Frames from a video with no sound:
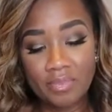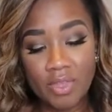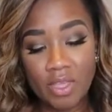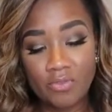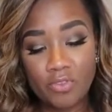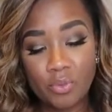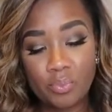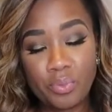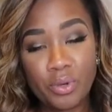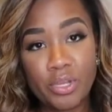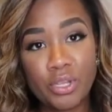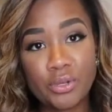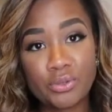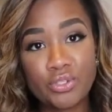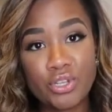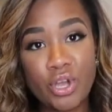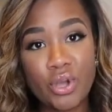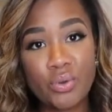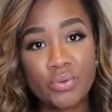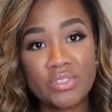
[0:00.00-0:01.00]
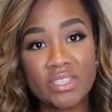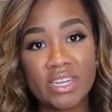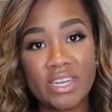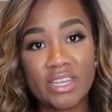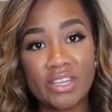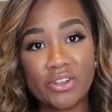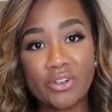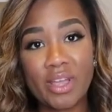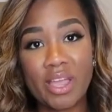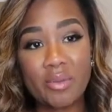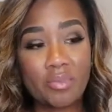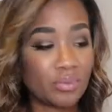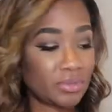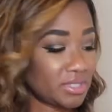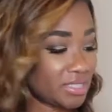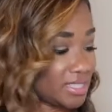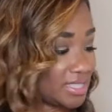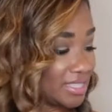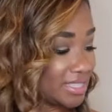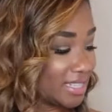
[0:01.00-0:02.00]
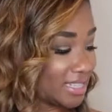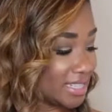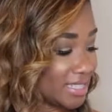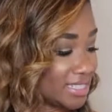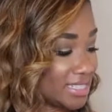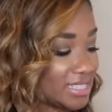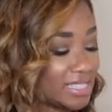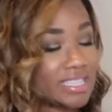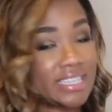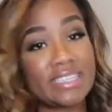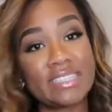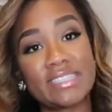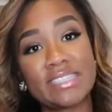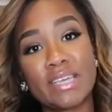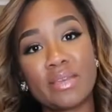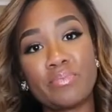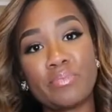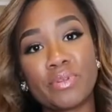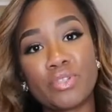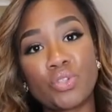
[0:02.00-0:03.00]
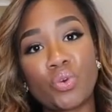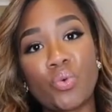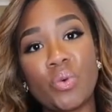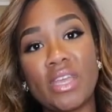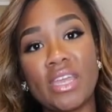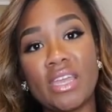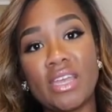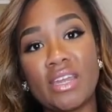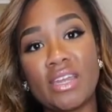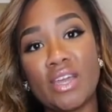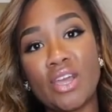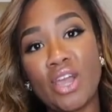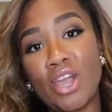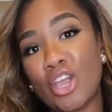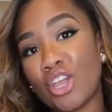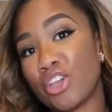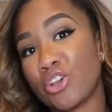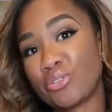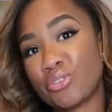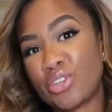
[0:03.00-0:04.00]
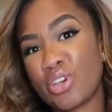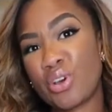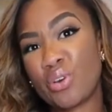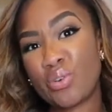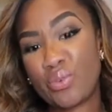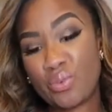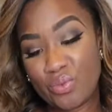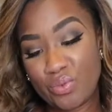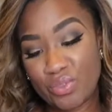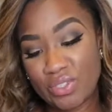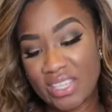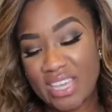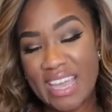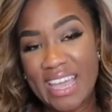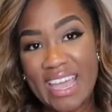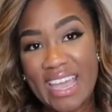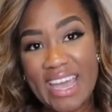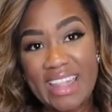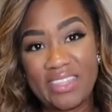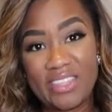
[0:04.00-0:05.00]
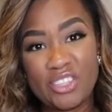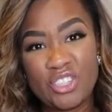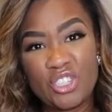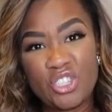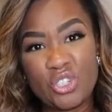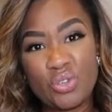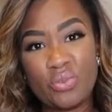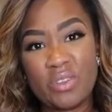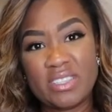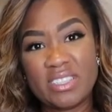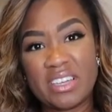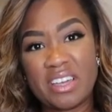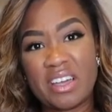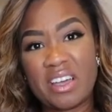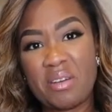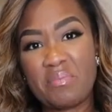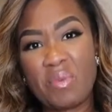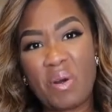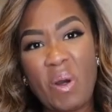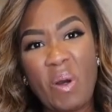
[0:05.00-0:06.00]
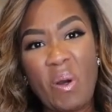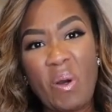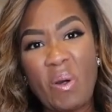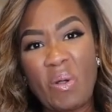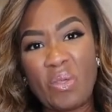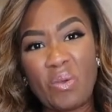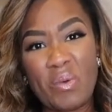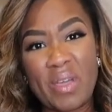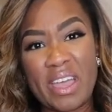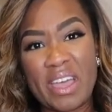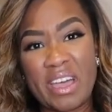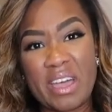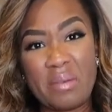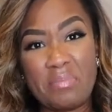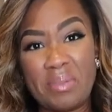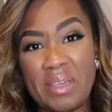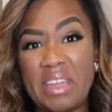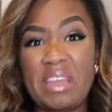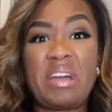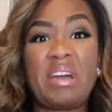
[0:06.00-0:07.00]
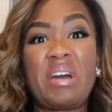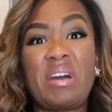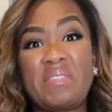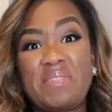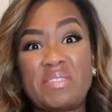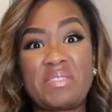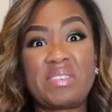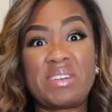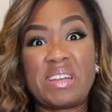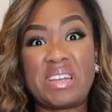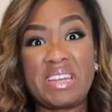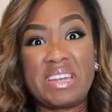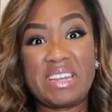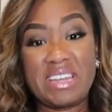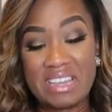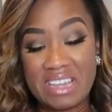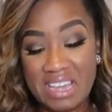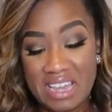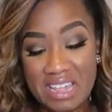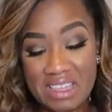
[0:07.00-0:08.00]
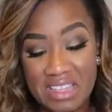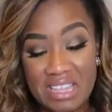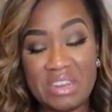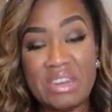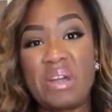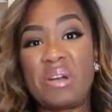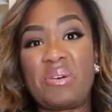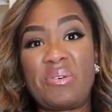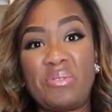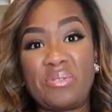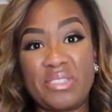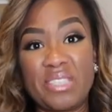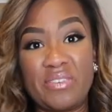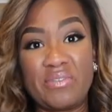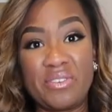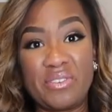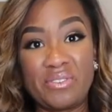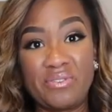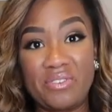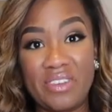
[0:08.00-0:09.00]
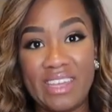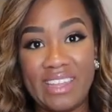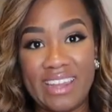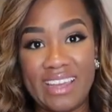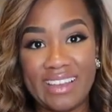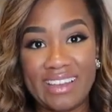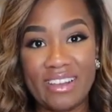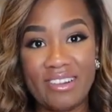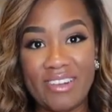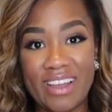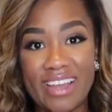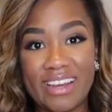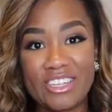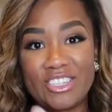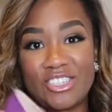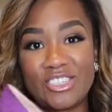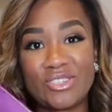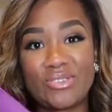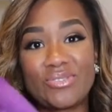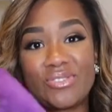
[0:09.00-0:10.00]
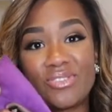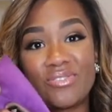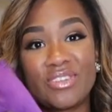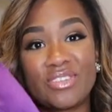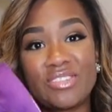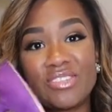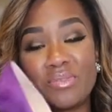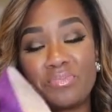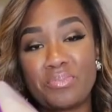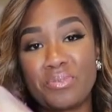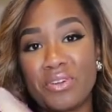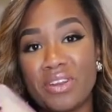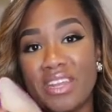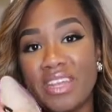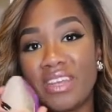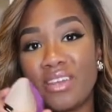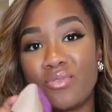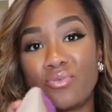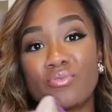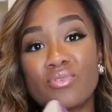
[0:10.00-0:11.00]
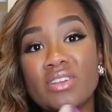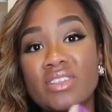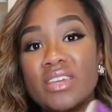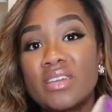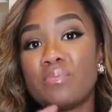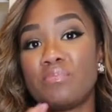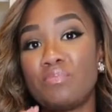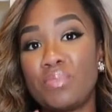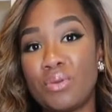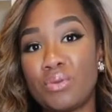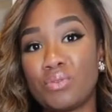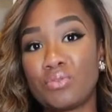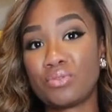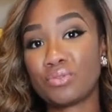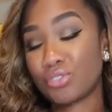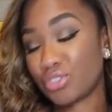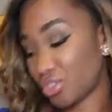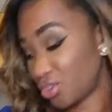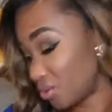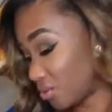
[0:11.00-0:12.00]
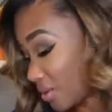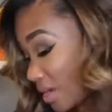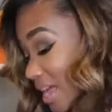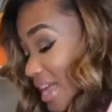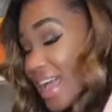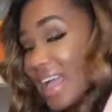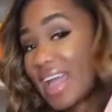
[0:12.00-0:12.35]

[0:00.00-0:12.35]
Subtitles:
if you put your toes in it, you're able to see the slits in between your toes, and the shoe doesn't come all the way up, like covering the knuckles of your feet like a granny shoe. So this is a pretty, really beautiful shoe.